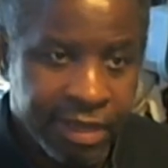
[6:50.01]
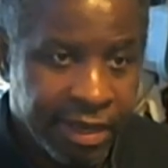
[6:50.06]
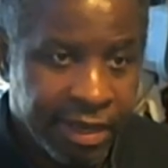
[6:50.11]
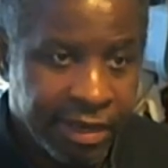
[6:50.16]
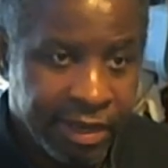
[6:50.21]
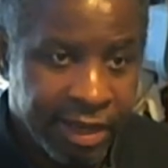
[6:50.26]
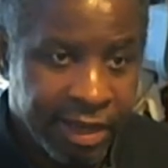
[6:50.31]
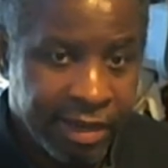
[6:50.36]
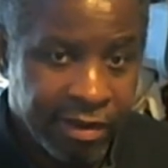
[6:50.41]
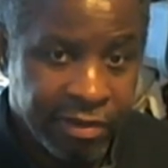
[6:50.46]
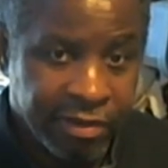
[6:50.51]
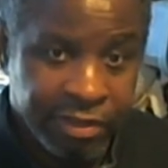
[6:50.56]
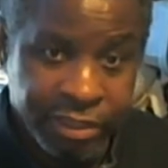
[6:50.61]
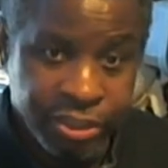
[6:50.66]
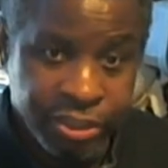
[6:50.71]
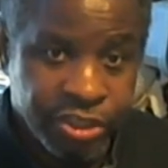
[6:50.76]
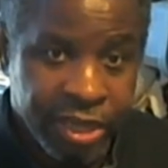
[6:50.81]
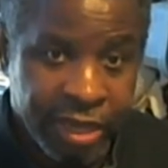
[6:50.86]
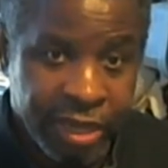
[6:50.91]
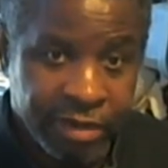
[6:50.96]
And again, on this
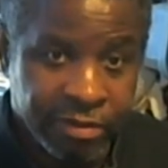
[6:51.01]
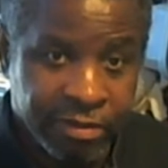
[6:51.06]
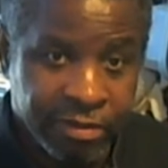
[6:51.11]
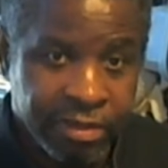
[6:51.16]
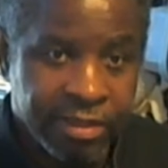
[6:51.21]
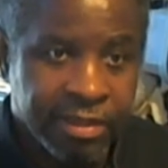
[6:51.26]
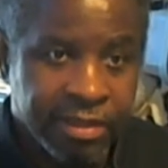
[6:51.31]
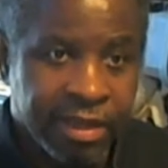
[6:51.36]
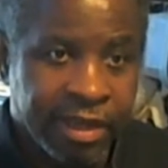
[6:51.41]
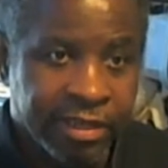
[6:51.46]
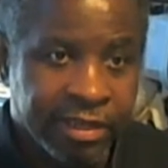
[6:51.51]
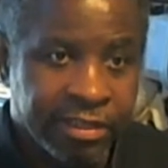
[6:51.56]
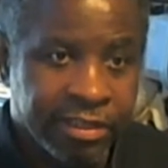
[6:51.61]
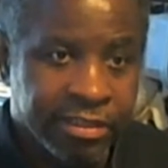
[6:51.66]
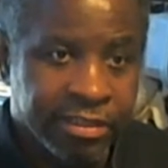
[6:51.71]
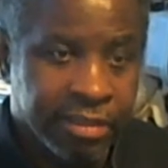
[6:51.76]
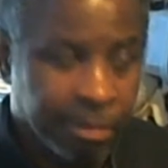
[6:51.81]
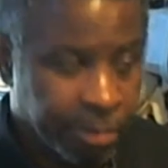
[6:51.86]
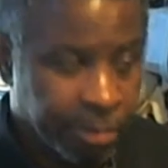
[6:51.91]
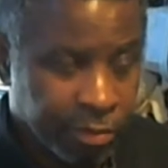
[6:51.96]
channel, I
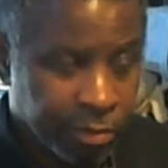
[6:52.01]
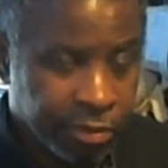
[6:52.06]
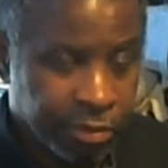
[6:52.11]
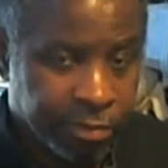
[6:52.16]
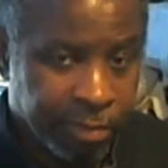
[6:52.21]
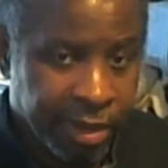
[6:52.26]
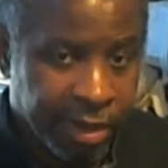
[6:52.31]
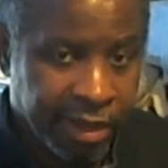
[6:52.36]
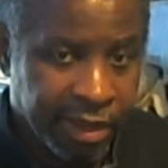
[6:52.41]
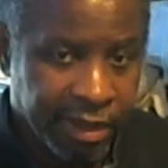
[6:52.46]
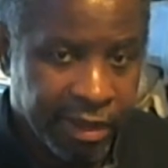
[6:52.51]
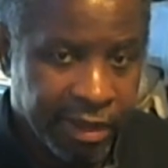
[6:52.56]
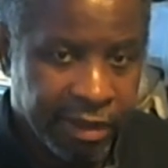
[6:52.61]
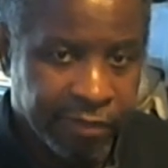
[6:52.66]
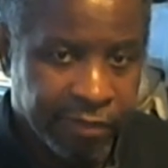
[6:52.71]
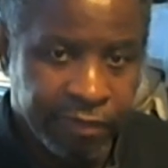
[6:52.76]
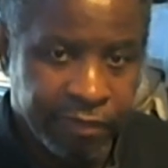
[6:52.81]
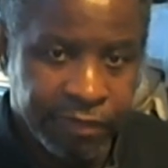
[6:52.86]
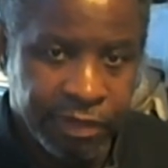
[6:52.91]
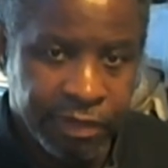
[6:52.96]
just uploaded my
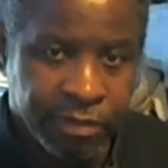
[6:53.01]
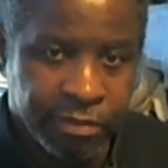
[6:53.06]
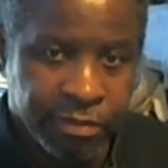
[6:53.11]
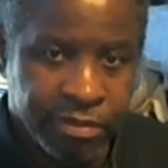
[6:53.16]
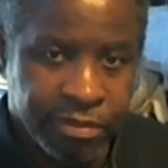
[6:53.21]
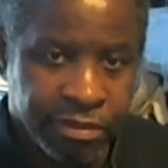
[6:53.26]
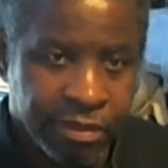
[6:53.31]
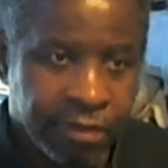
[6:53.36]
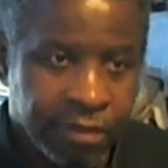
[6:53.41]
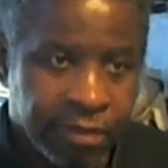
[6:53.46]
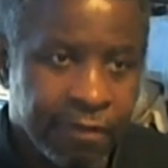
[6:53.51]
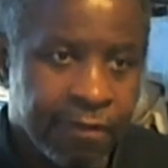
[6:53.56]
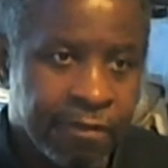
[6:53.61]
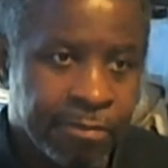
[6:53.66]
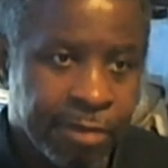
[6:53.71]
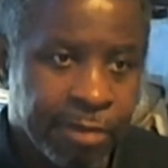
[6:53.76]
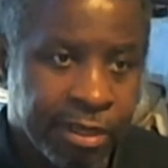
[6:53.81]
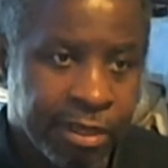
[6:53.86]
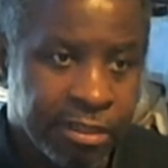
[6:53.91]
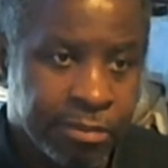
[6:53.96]
reviews,
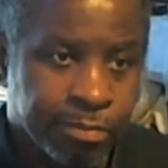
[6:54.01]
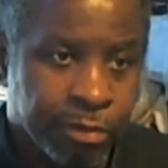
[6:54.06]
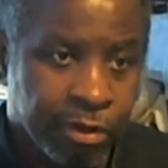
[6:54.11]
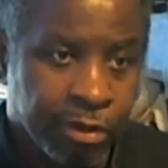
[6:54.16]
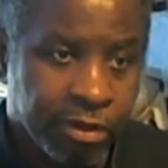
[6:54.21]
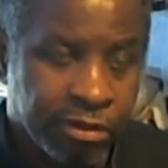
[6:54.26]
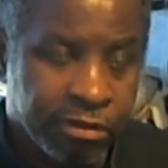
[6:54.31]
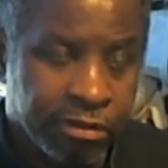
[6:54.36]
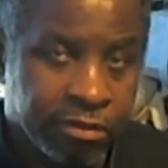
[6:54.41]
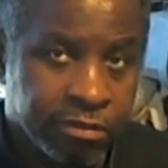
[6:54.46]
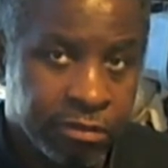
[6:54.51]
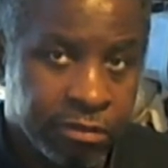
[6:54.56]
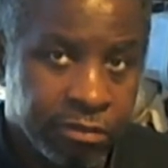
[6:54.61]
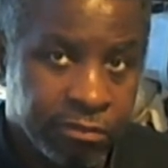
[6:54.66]
my spoiler,